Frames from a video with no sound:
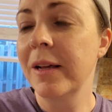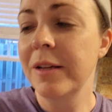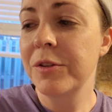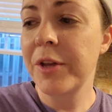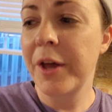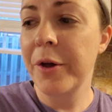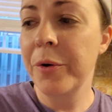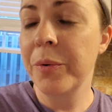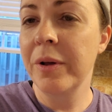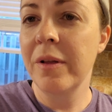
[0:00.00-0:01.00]

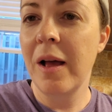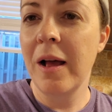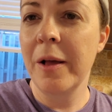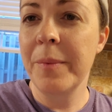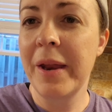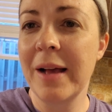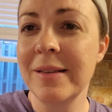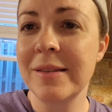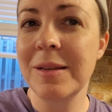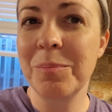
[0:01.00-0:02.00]
So it
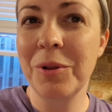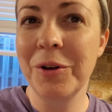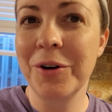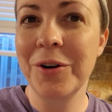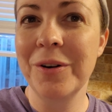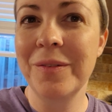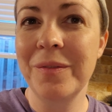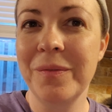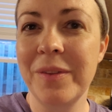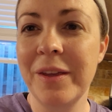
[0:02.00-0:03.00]
has simpler
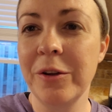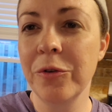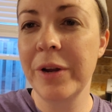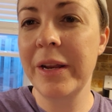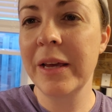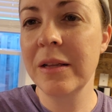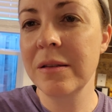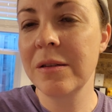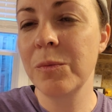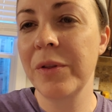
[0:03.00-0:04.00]

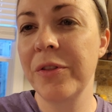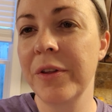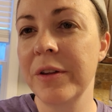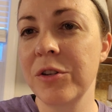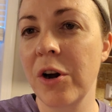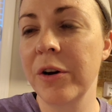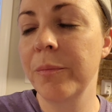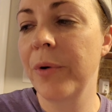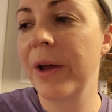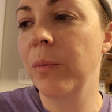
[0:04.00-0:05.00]
ingredients with the
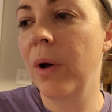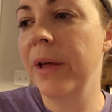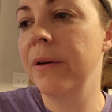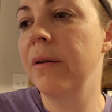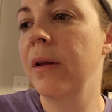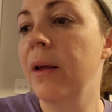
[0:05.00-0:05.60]
tartine bread one.